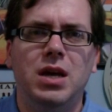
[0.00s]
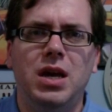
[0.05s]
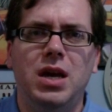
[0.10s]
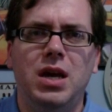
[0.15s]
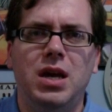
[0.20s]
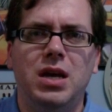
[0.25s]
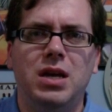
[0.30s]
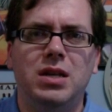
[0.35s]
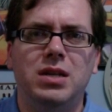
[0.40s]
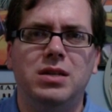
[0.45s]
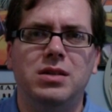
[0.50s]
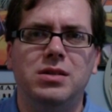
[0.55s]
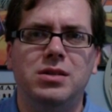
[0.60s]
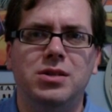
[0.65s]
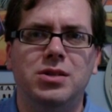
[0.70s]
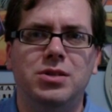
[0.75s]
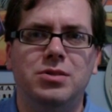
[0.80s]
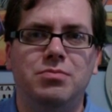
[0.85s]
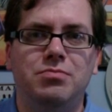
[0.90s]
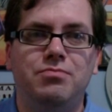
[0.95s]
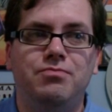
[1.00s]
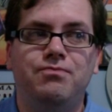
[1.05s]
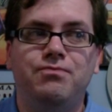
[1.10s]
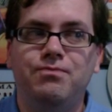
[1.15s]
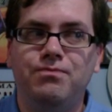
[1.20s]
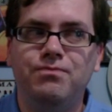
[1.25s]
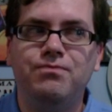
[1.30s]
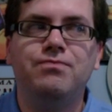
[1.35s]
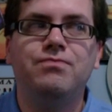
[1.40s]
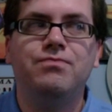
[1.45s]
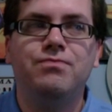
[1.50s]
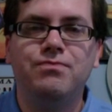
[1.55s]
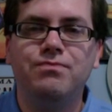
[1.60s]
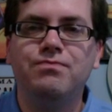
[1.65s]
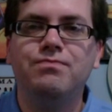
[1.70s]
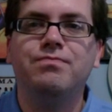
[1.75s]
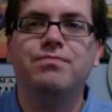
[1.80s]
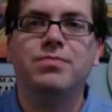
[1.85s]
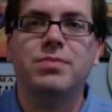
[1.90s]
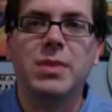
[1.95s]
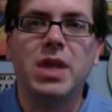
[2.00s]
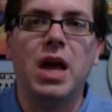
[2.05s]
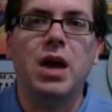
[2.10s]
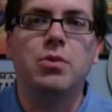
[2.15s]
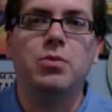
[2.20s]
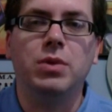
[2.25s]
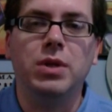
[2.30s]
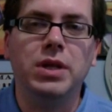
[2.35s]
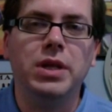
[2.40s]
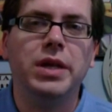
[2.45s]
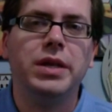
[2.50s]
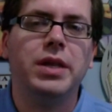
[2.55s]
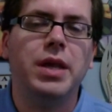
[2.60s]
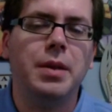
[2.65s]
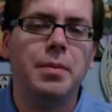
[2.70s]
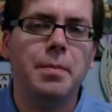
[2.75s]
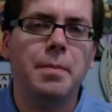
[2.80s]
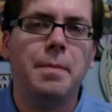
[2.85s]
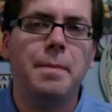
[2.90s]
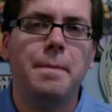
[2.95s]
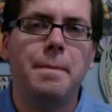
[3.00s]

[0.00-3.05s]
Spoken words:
And really like that.